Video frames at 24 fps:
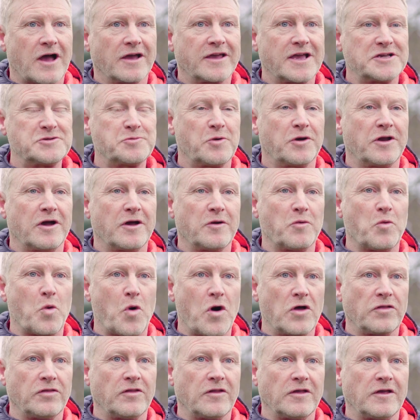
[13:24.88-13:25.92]
I guess what I
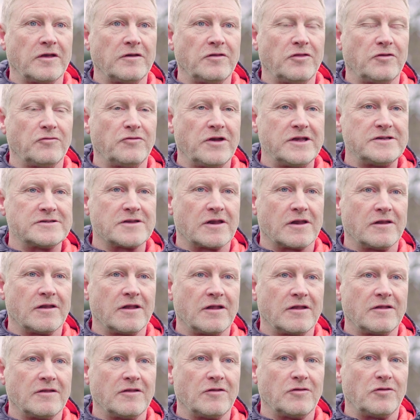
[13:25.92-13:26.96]
want, the reason
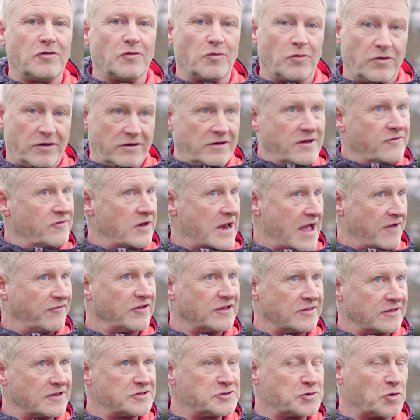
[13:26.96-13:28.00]
that we're even
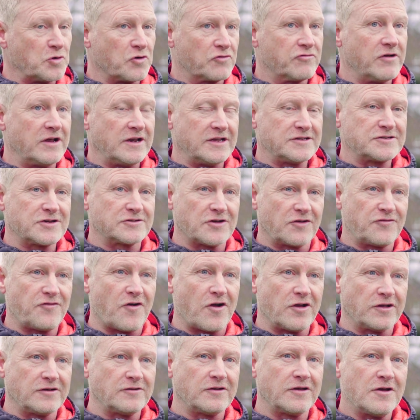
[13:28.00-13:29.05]
having this talk really is because I
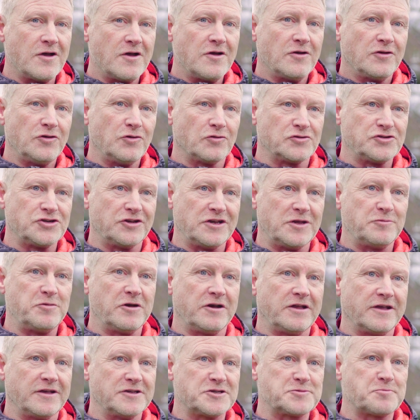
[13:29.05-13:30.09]
find your journey
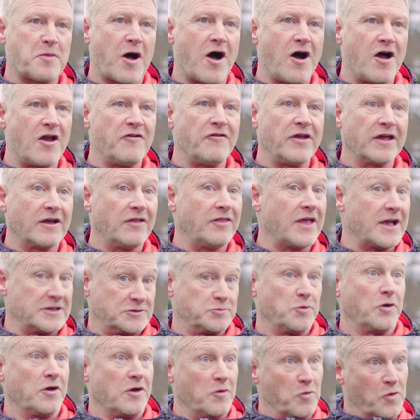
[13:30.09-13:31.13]
pretty inspiring, and
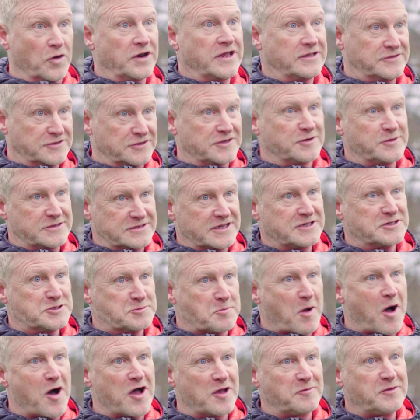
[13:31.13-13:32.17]
that's what I want it to do, is
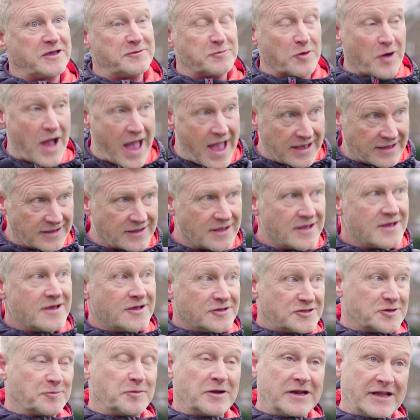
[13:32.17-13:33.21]
inspire people, A,
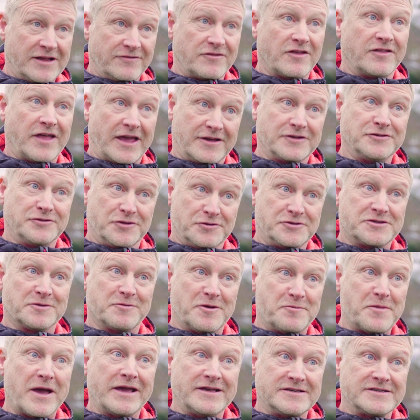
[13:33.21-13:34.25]
to believe that they can do some
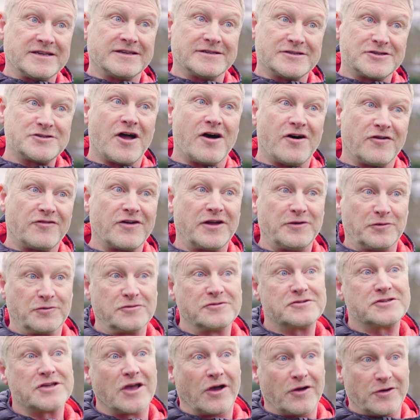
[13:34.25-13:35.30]
amazing stuff, and
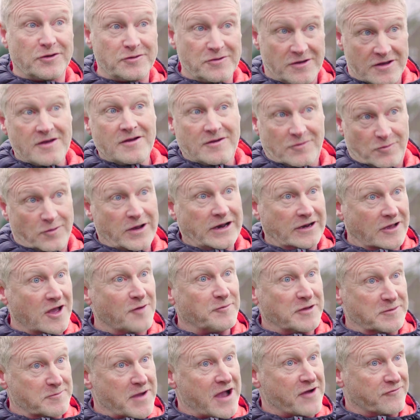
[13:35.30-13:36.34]
also when
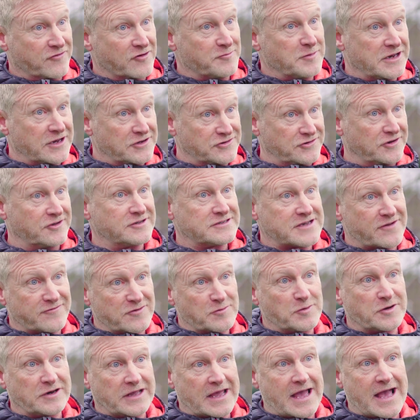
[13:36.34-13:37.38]
coming back from an injury, because
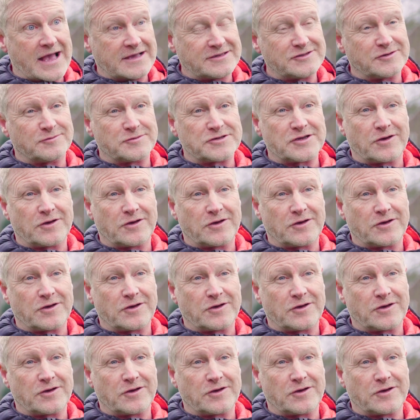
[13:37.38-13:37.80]
everybody has them.